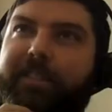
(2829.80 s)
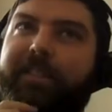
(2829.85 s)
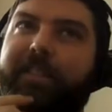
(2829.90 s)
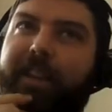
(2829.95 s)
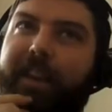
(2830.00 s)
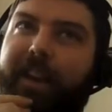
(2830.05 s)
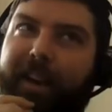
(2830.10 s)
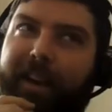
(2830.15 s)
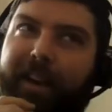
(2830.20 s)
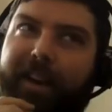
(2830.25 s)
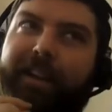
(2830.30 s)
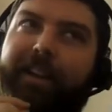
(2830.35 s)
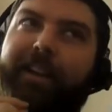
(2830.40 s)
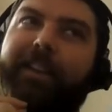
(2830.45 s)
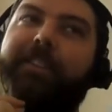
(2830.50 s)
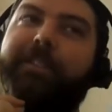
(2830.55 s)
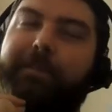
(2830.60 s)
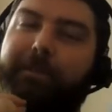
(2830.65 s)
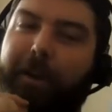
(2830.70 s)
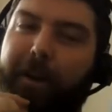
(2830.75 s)
yeah
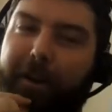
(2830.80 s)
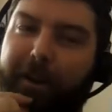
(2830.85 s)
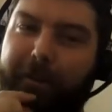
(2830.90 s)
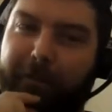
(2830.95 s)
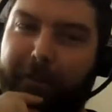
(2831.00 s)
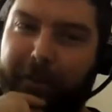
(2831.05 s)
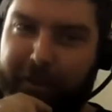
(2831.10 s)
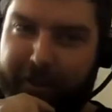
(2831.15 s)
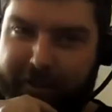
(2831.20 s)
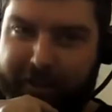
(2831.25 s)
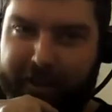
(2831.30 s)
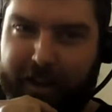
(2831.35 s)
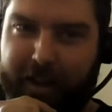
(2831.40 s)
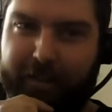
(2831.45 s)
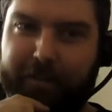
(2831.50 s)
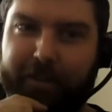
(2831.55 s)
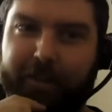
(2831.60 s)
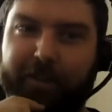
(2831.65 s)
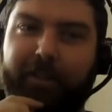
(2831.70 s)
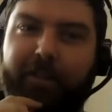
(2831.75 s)
it's very
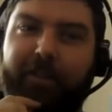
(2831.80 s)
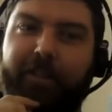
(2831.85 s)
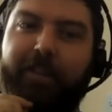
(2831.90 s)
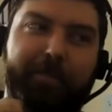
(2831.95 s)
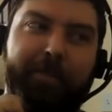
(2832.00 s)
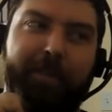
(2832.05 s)
philosophical